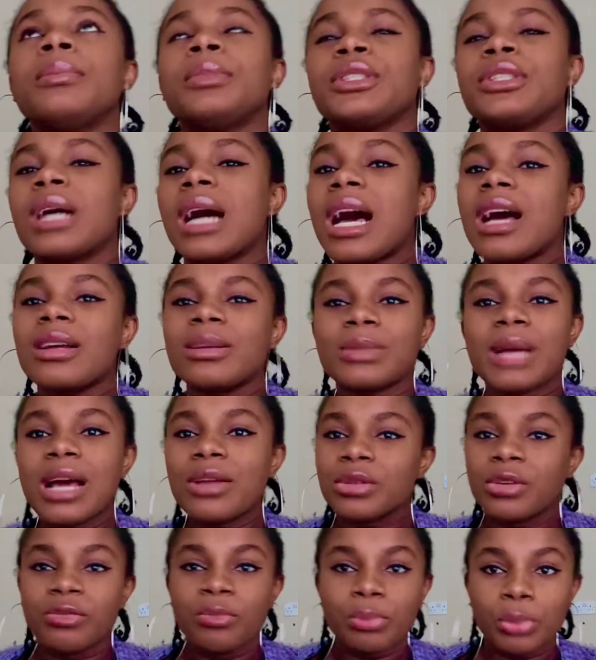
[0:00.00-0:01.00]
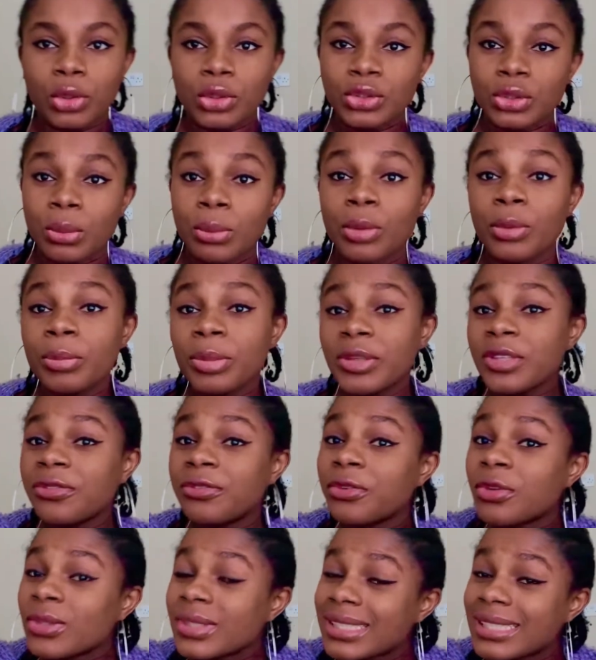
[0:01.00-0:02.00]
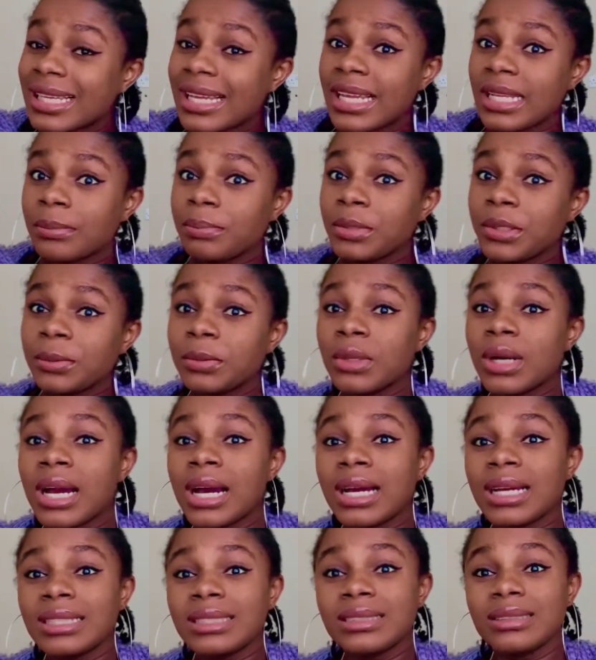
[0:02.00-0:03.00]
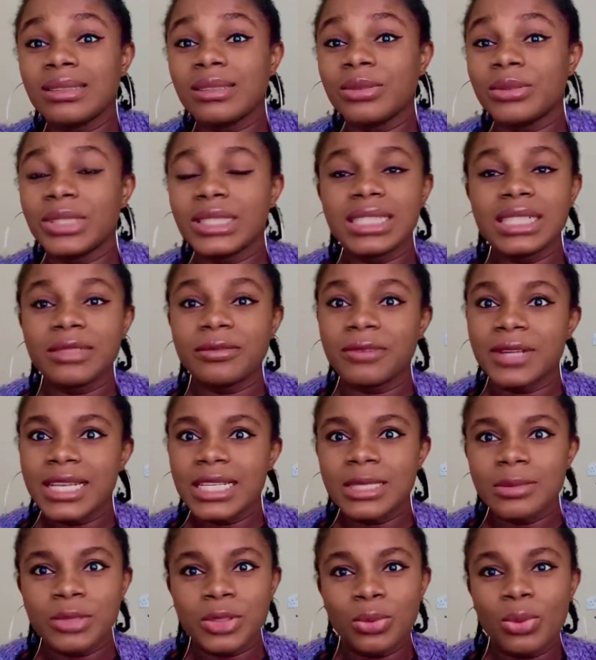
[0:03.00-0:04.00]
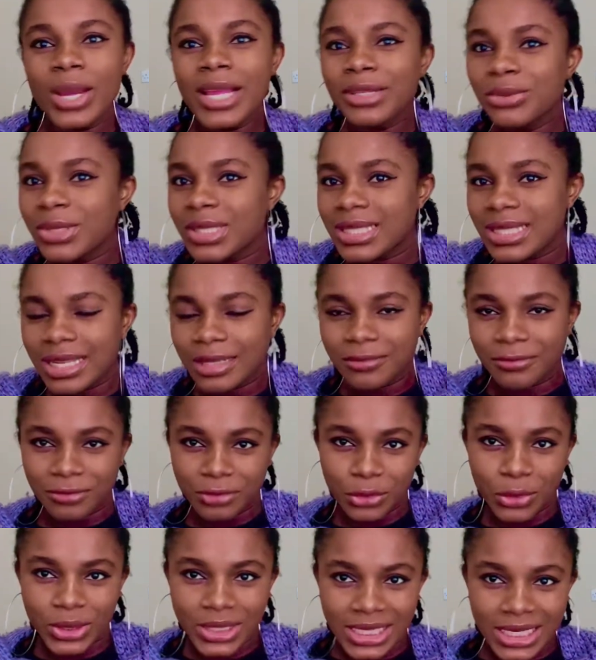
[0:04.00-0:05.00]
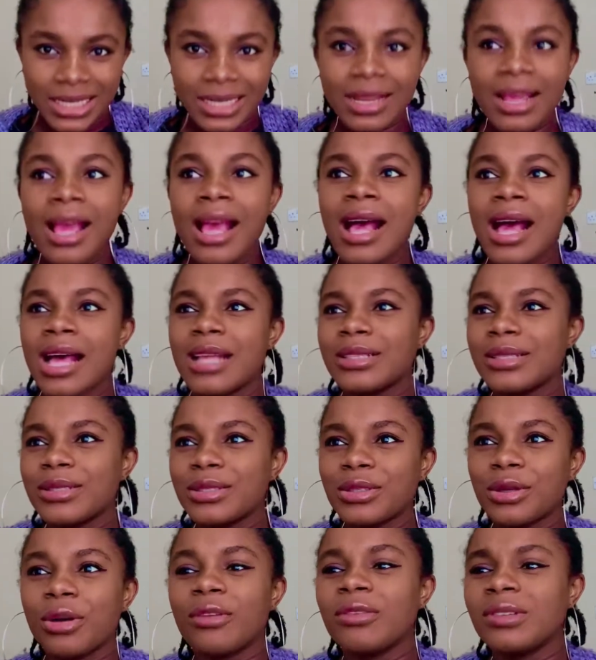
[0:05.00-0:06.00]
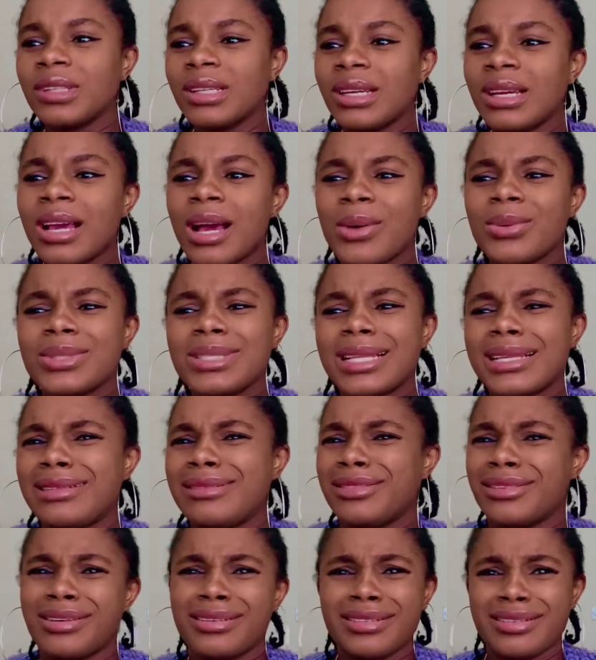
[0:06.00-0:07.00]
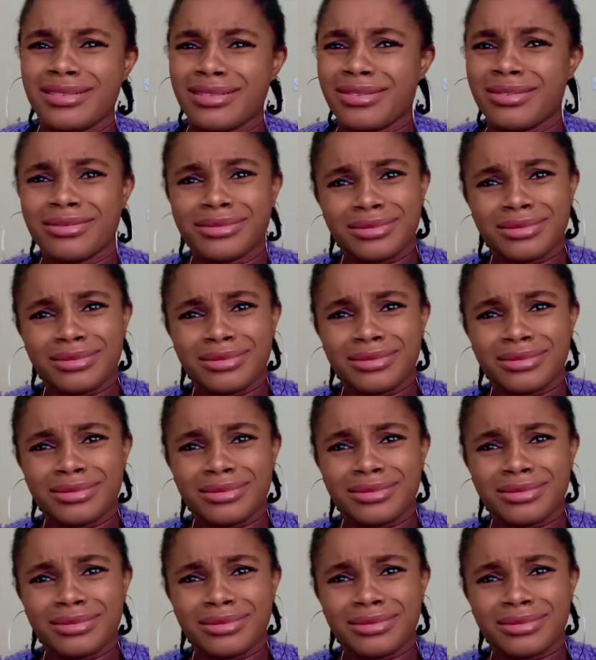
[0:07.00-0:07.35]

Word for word: out of boredom but before then people had already advised me why not start vlogging and stuff i was like no no